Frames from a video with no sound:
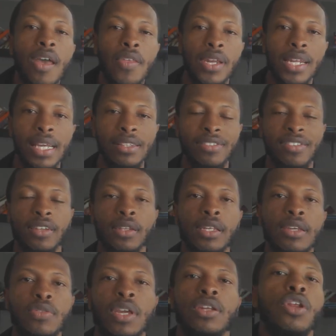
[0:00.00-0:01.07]
and then
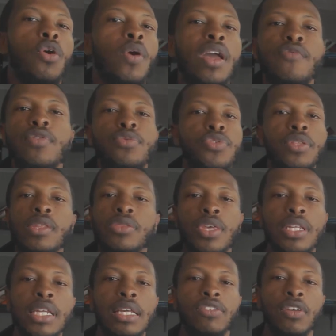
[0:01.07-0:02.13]
instantly they know everything that
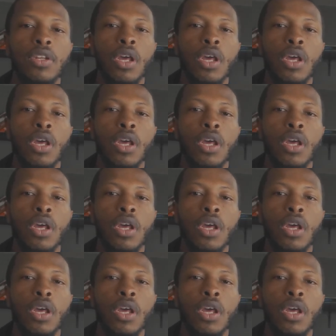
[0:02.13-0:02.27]
they need